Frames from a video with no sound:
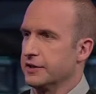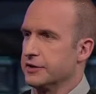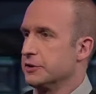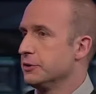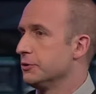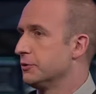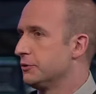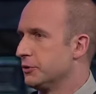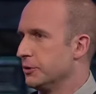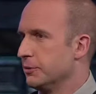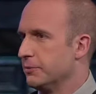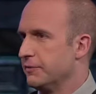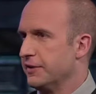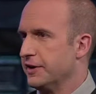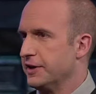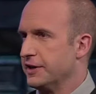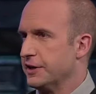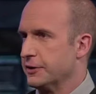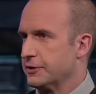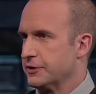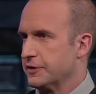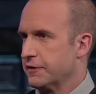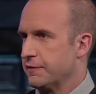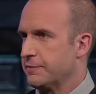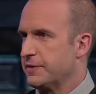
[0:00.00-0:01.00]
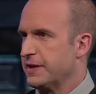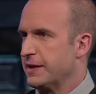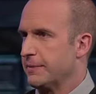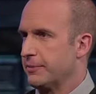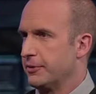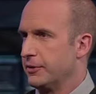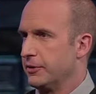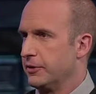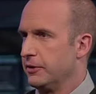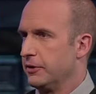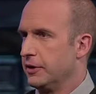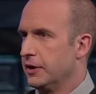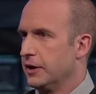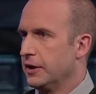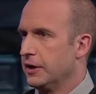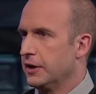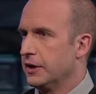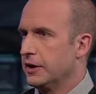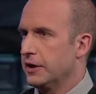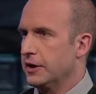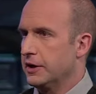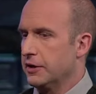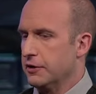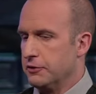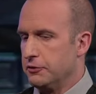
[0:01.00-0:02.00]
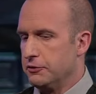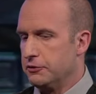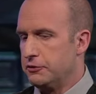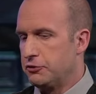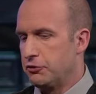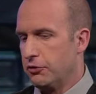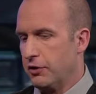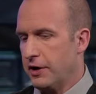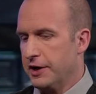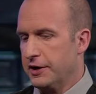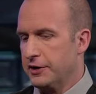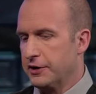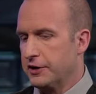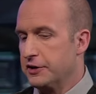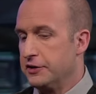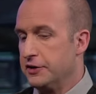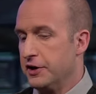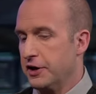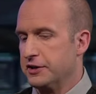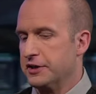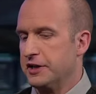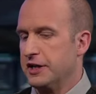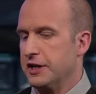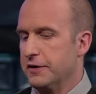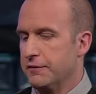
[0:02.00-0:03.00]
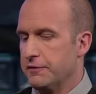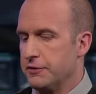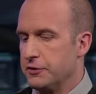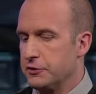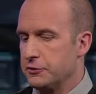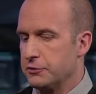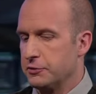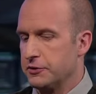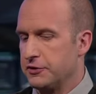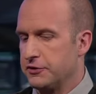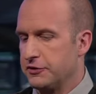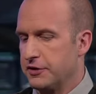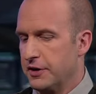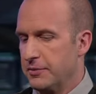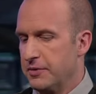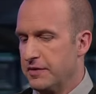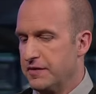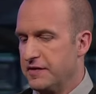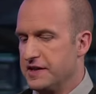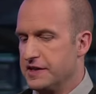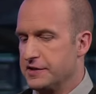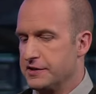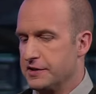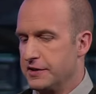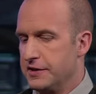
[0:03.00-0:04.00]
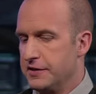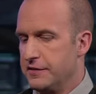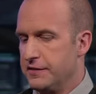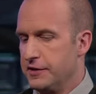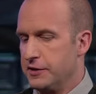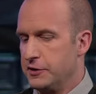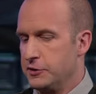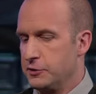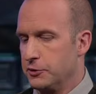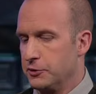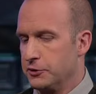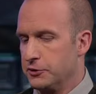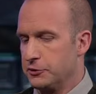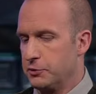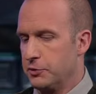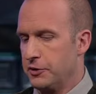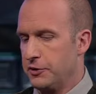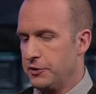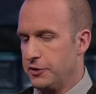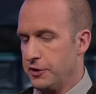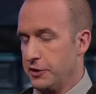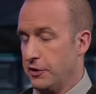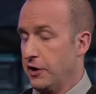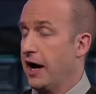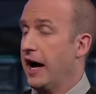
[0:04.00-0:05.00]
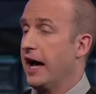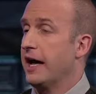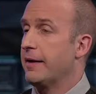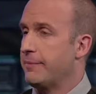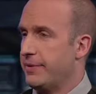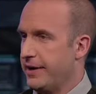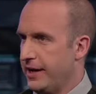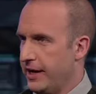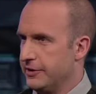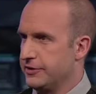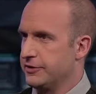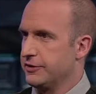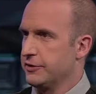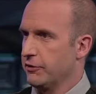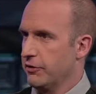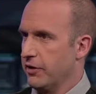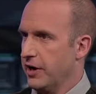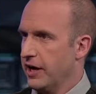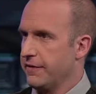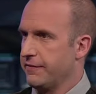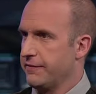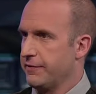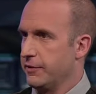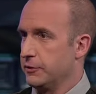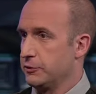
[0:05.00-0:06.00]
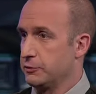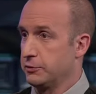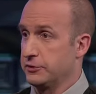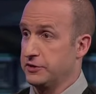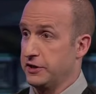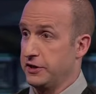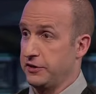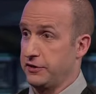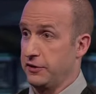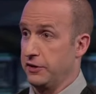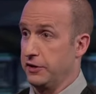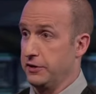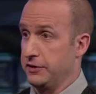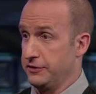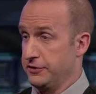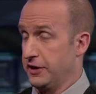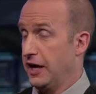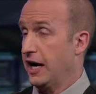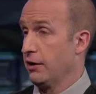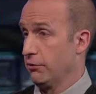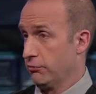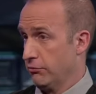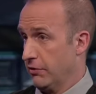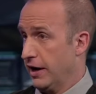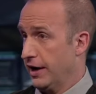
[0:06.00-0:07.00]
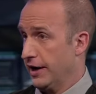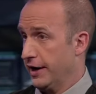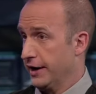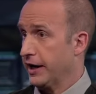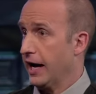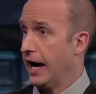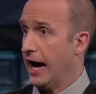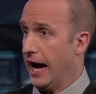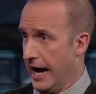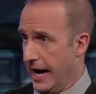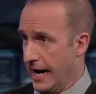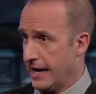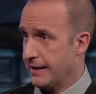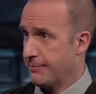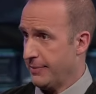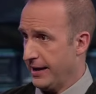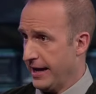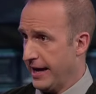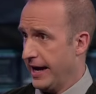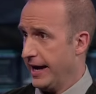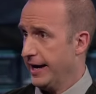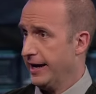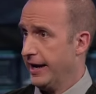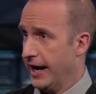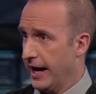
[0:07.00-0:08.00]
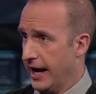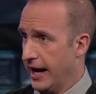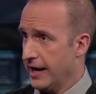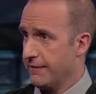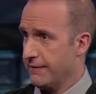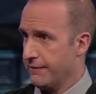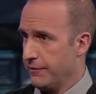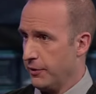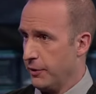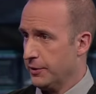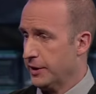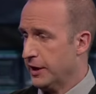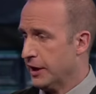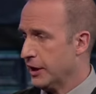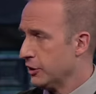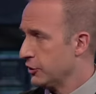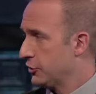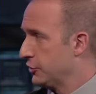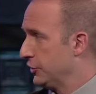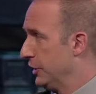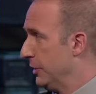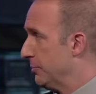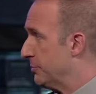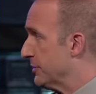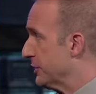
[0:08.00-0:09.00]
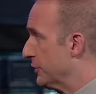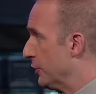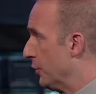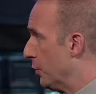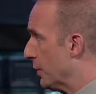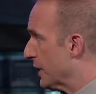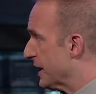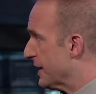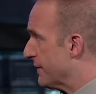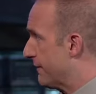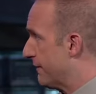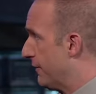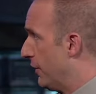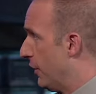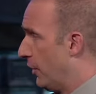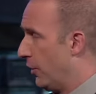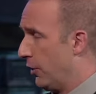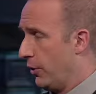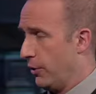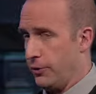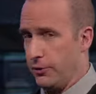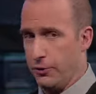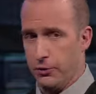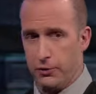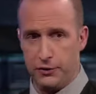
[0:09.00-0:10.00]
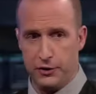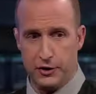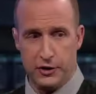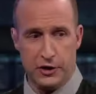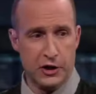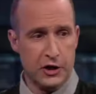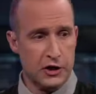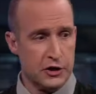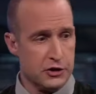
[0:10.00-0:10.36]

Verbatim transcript: uh, YouTube videos of people you know, trying to conduct interviews with some of these individuals with their iPads and their iPhones, which I thought is ironic. iPad, iPhone. Shouldn't it be the Wii phone or the